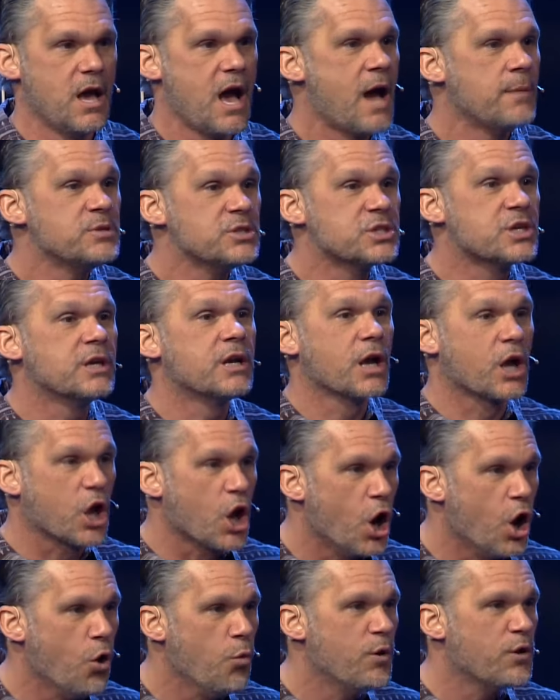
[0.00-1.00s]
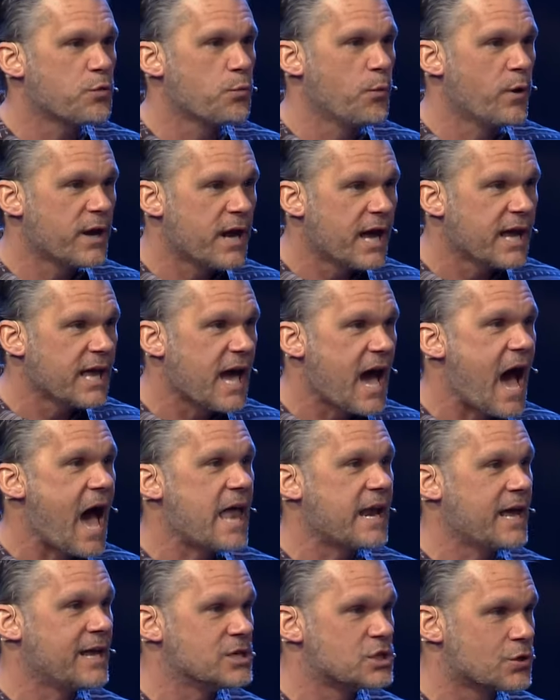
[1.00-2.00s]
I'm just gonna go with what I
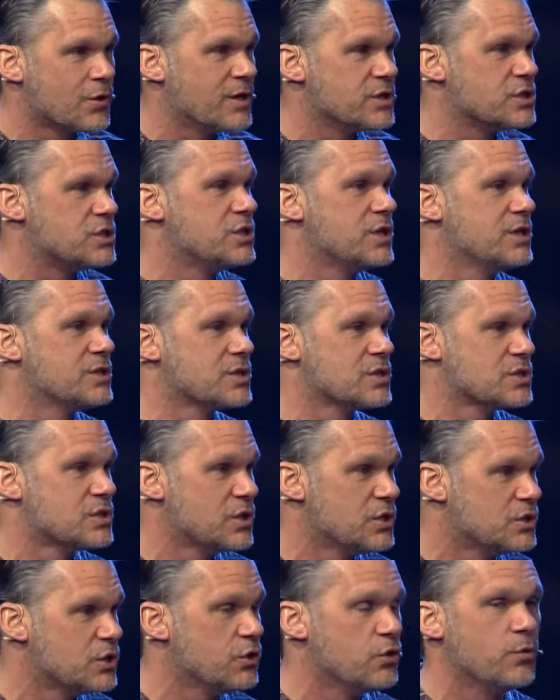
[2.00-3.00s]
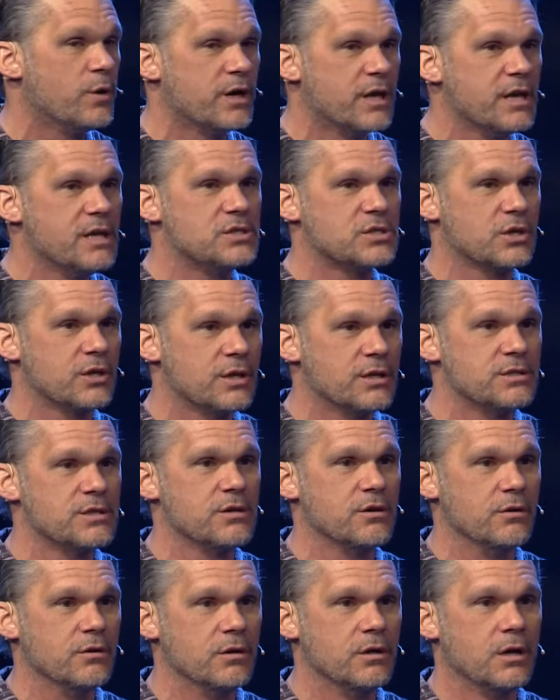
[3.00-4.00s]
got and trust Jesus to do what he's gonna
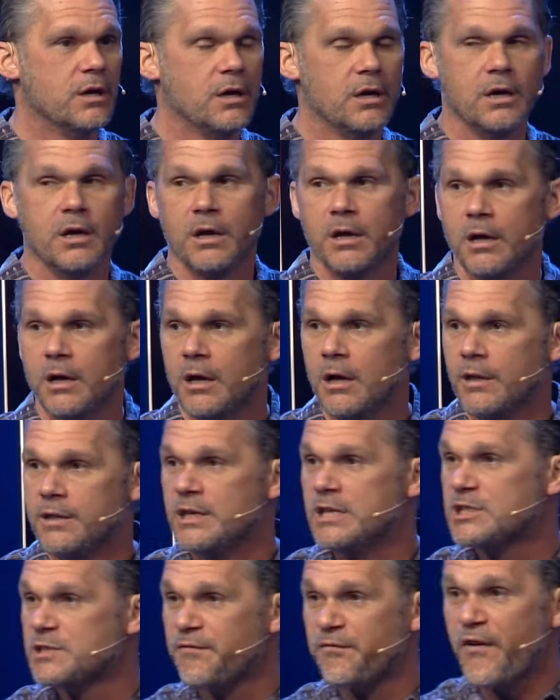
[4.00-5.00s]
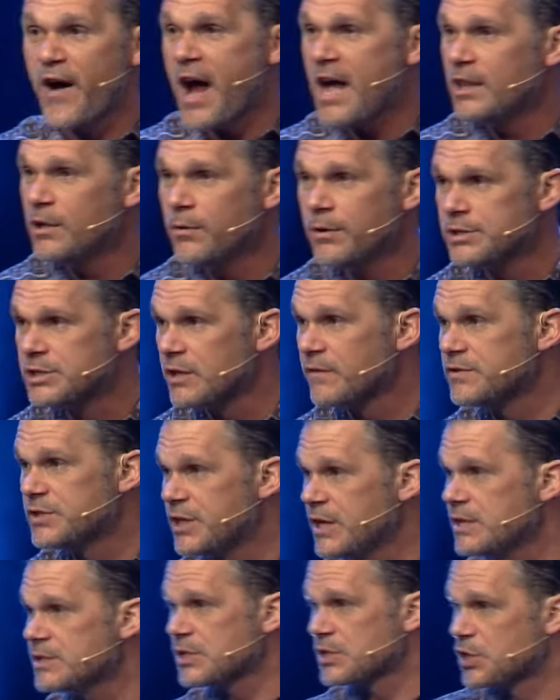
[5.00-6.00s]
do. These followers of
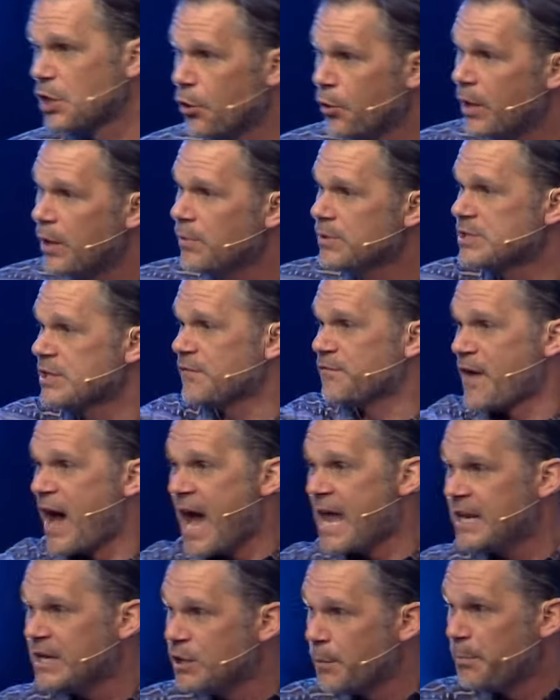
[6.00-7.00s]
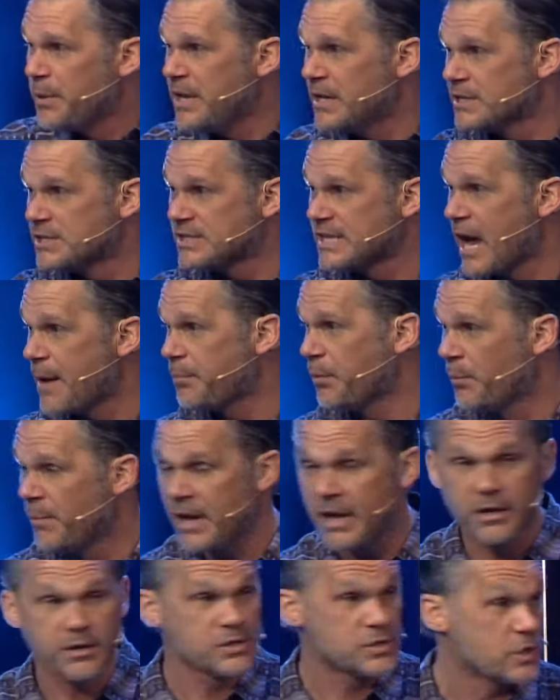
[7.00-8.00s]
Jesus who he was inviting to be disciple
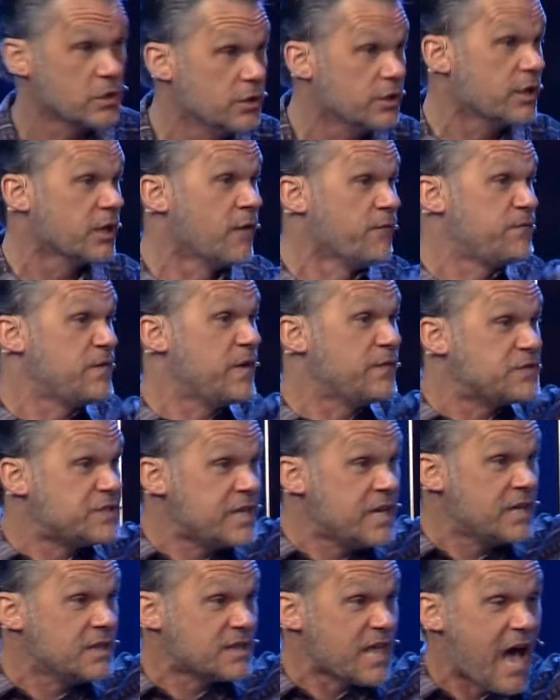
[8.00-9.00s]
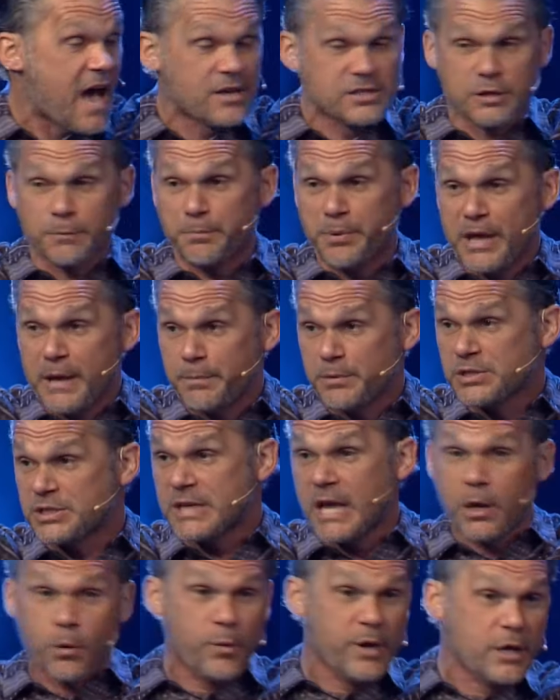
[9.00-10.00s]
makers, they're looking at fifteen thousand people
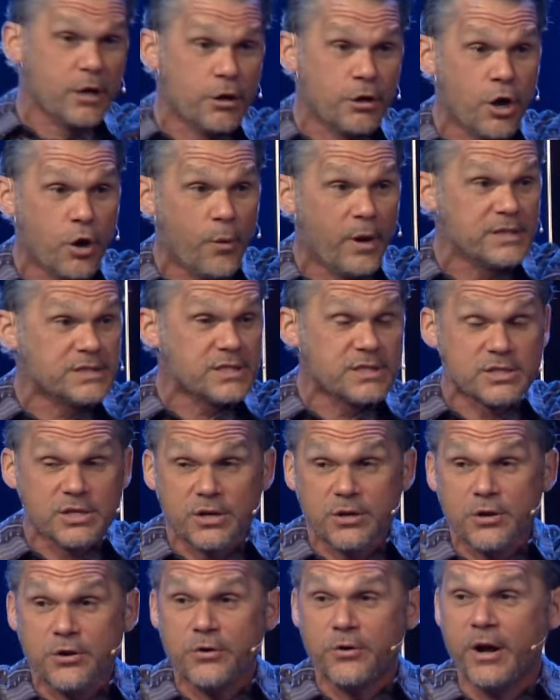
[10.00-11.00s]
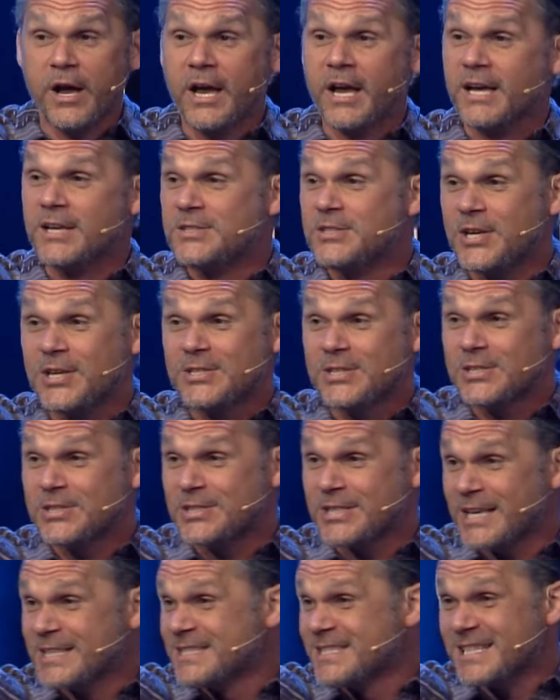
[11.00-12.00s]
saying, we don't know what to do. And Jesus
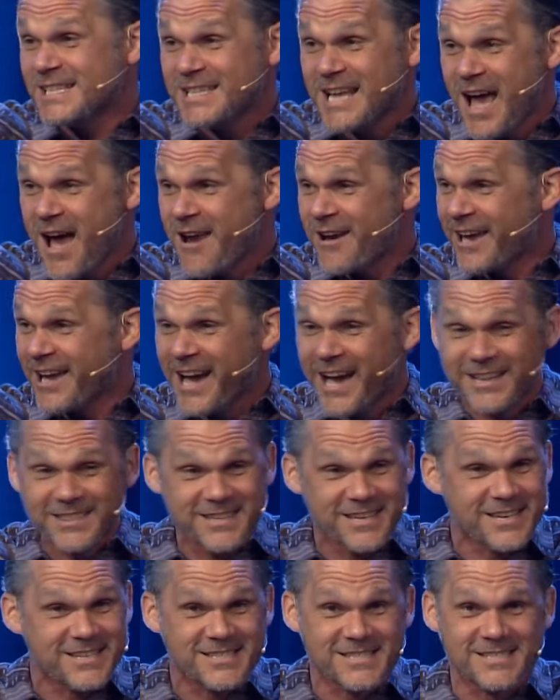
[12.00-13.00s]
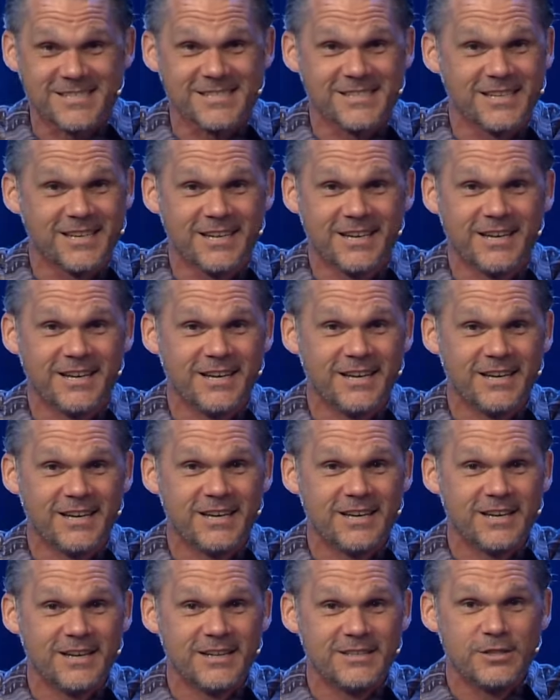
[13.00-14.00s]
says, sit down, I got this.
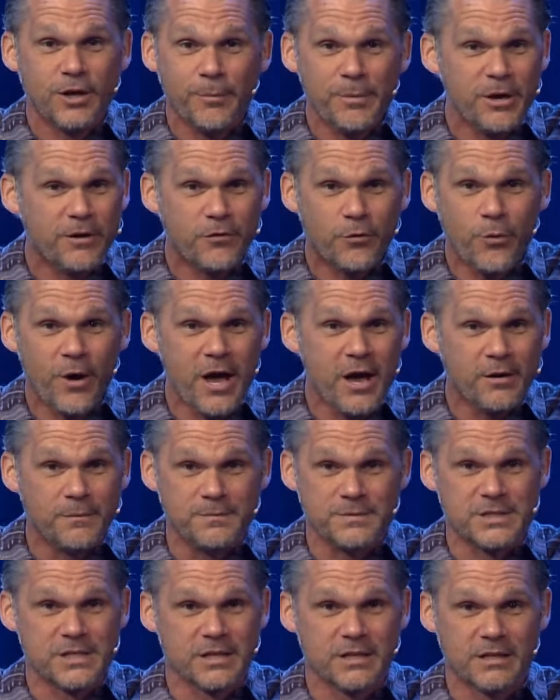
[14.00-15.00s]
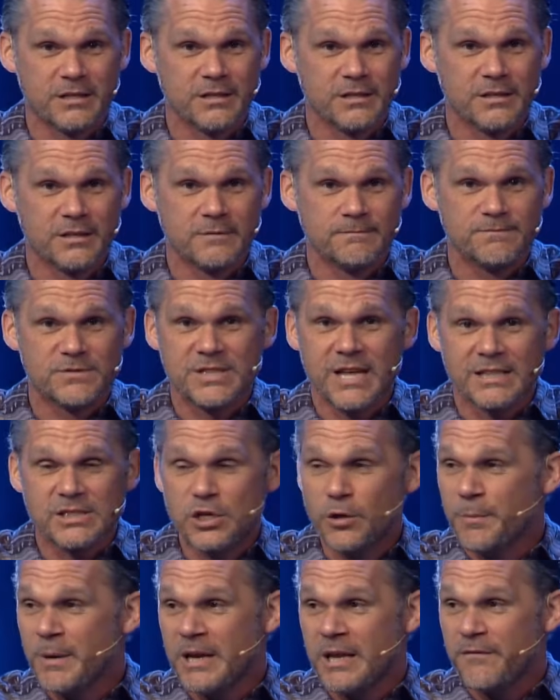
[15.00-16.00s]
Don't be overwhelmed. It's not
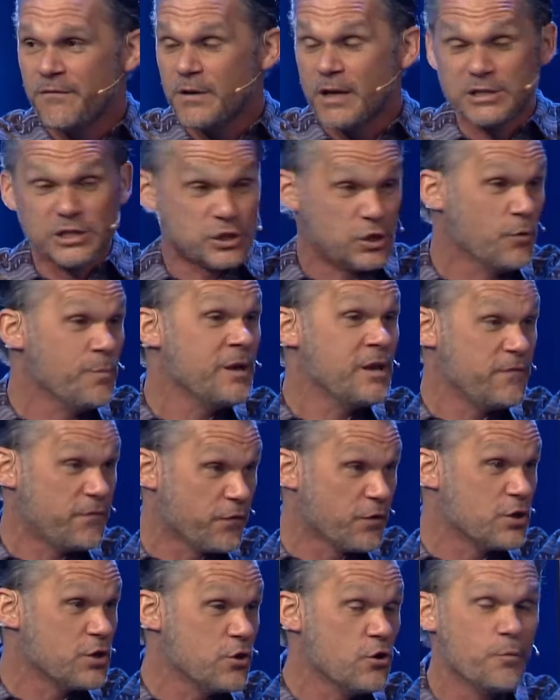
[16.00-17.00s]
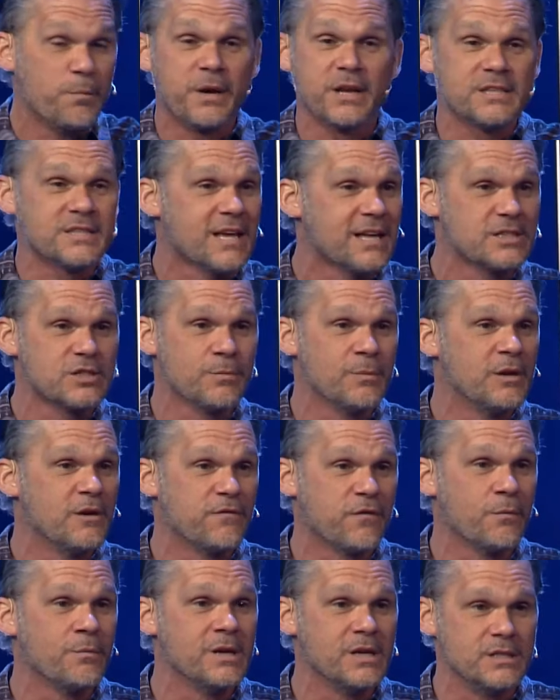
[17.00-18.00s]
too many, it's too many for you, but it's not too many
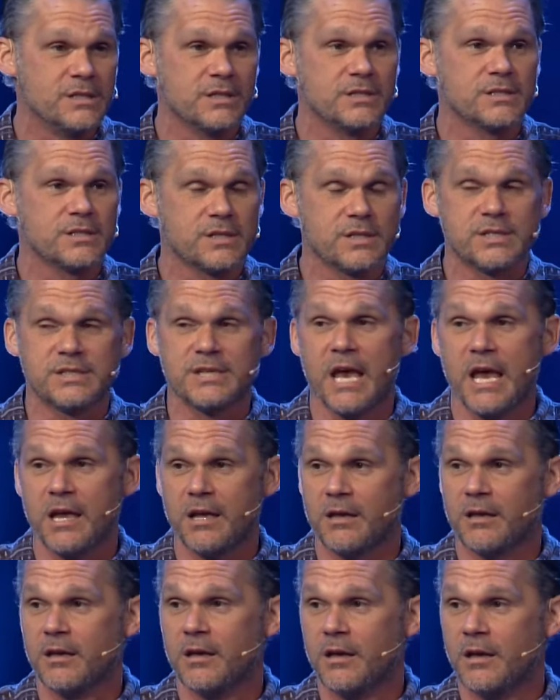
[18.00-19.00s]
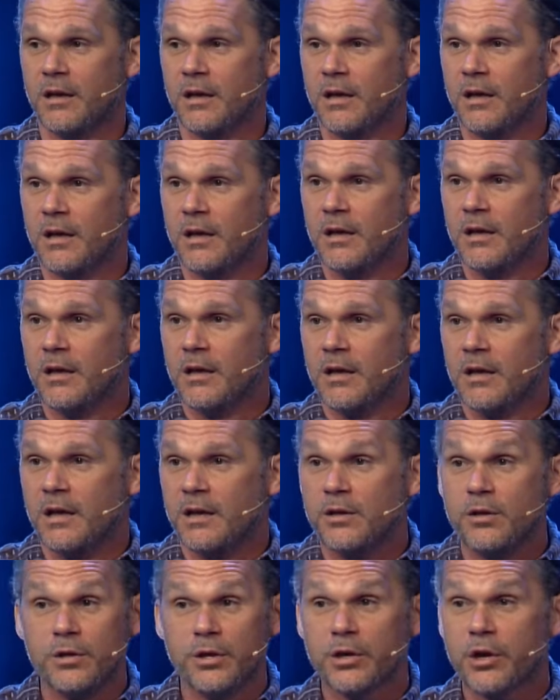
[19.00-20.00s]
for me, Jesus is saying.
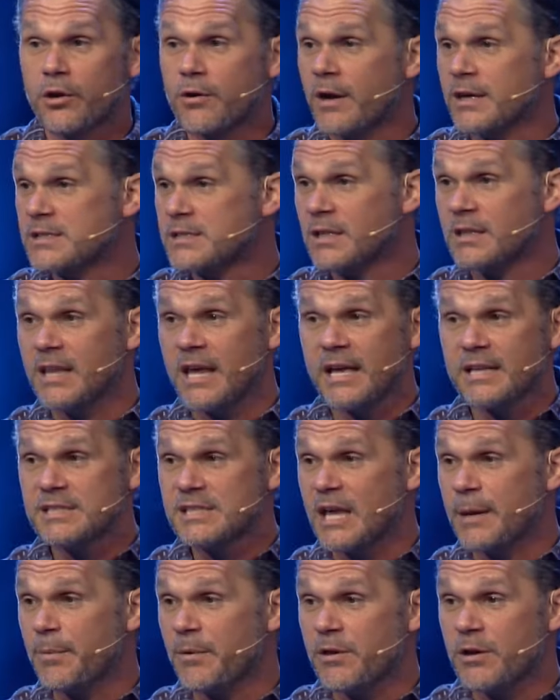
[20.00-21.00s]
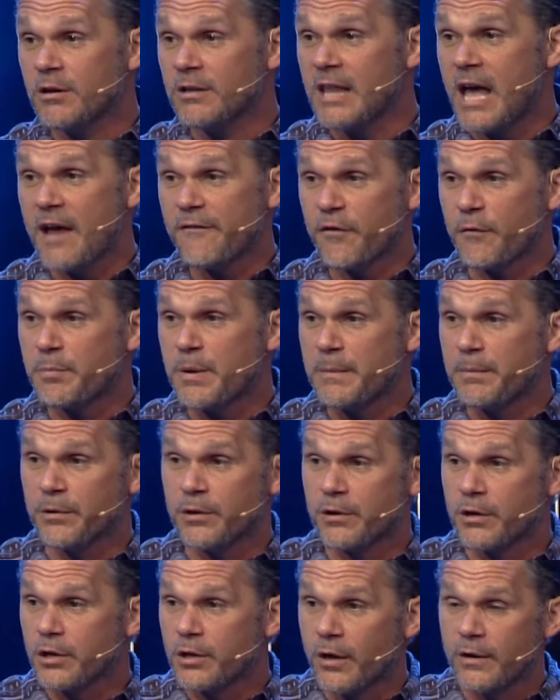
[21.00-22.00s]
You look across the landscape of your life of people
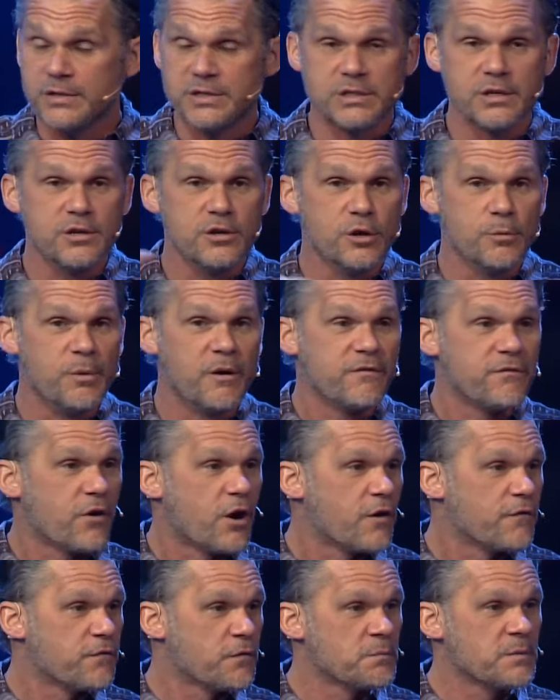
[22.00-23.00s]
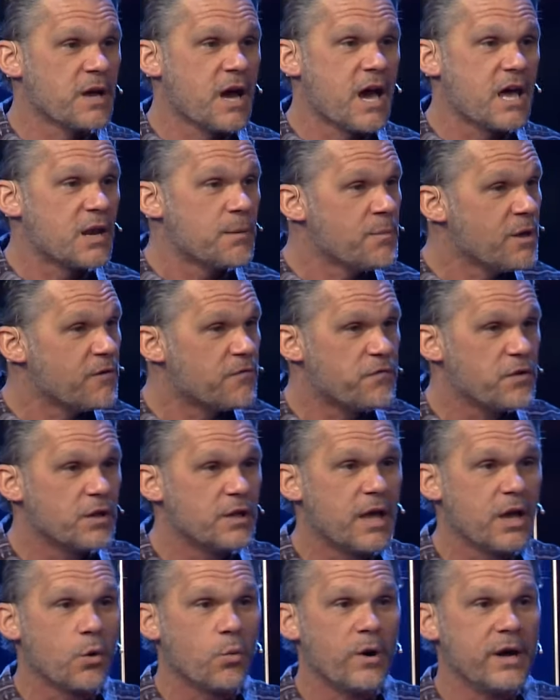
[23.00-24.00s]
that are close to you but far from God, it may feel
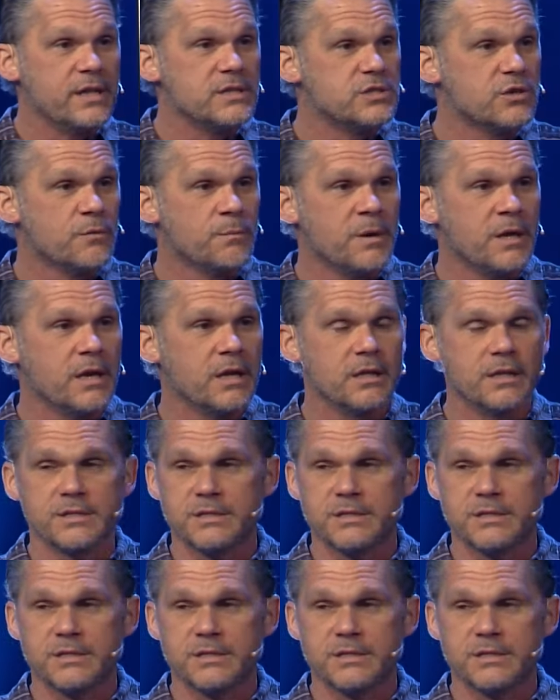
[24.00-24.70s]
like way too many.